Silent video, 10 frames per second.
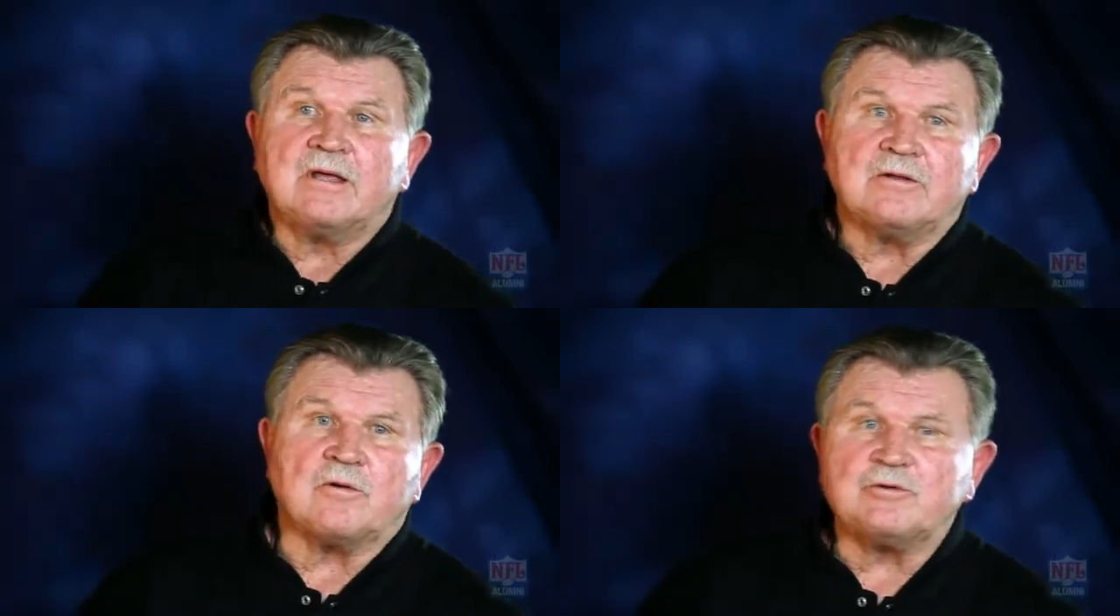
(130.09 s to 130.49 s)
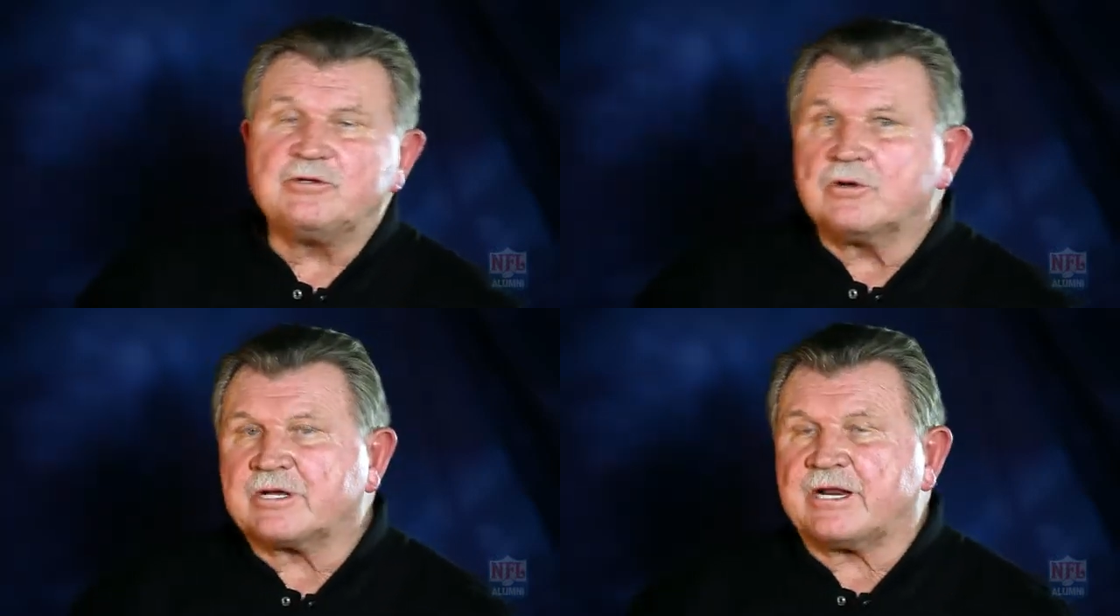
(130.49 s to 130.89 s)
When
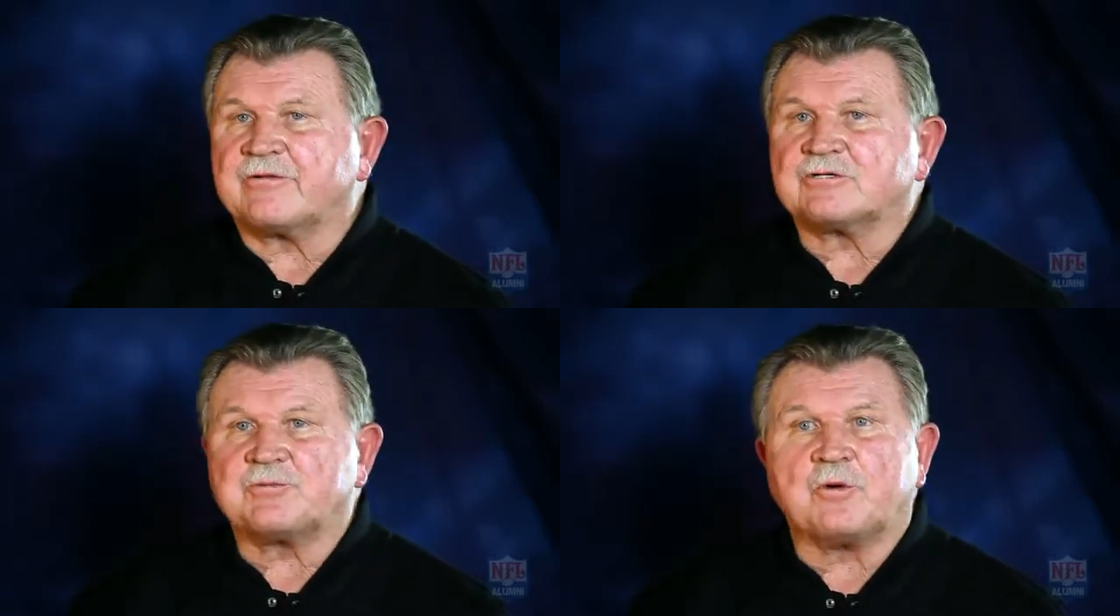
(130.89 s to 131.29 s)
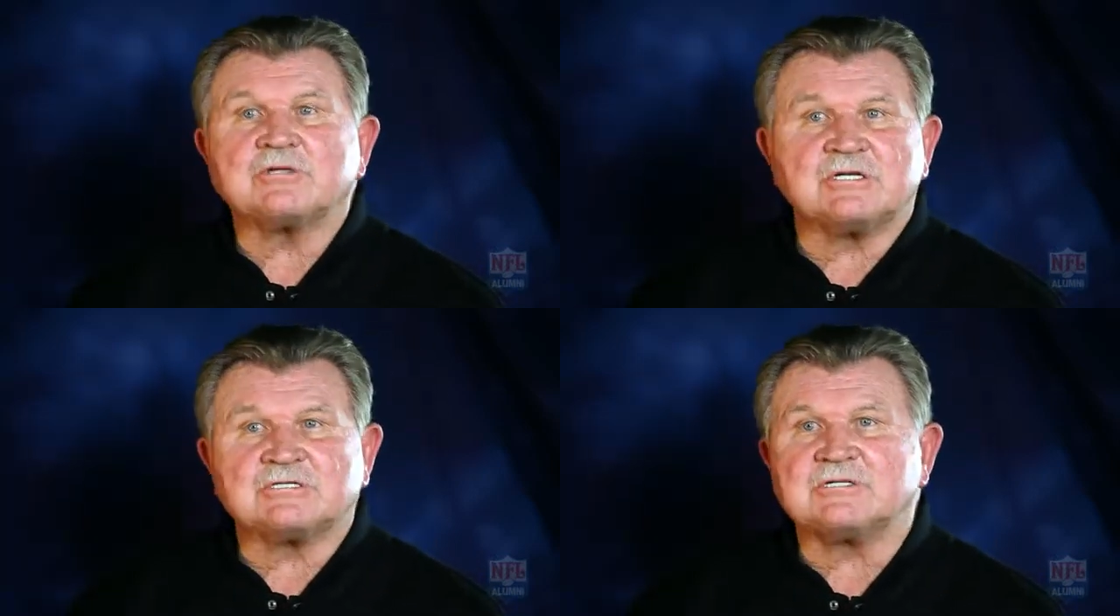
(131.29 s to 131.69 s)
you look at other
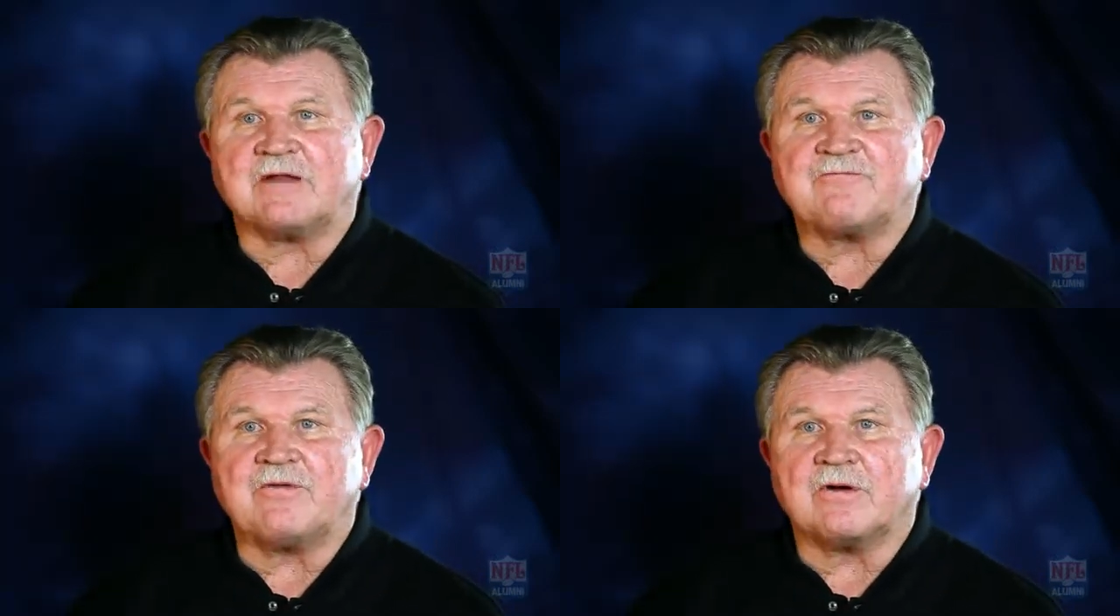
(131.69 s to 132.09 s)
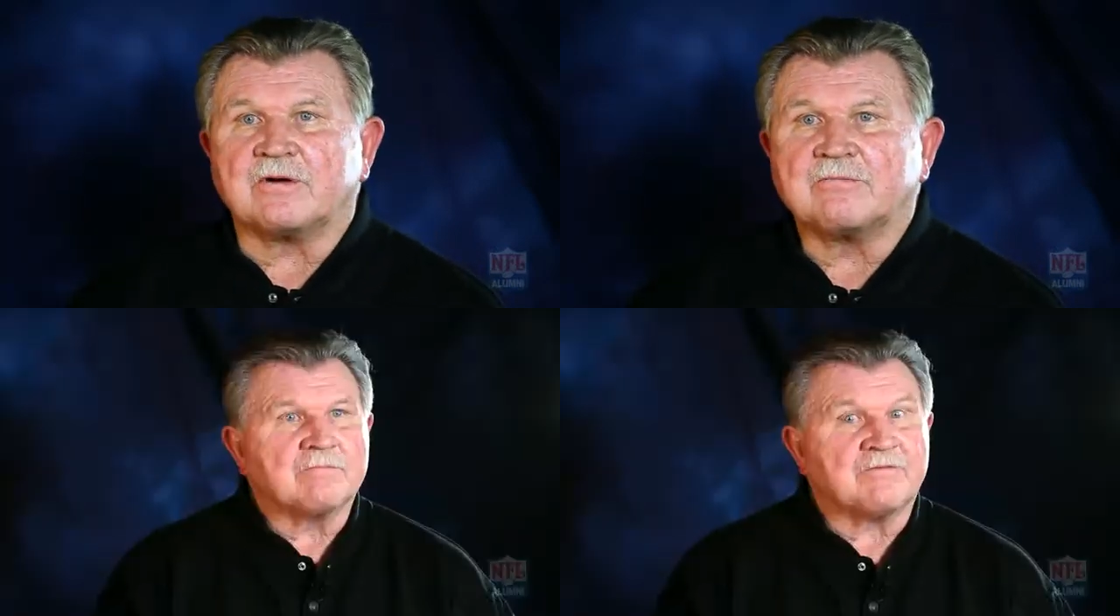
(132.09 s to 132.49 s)
sports, it's not fair.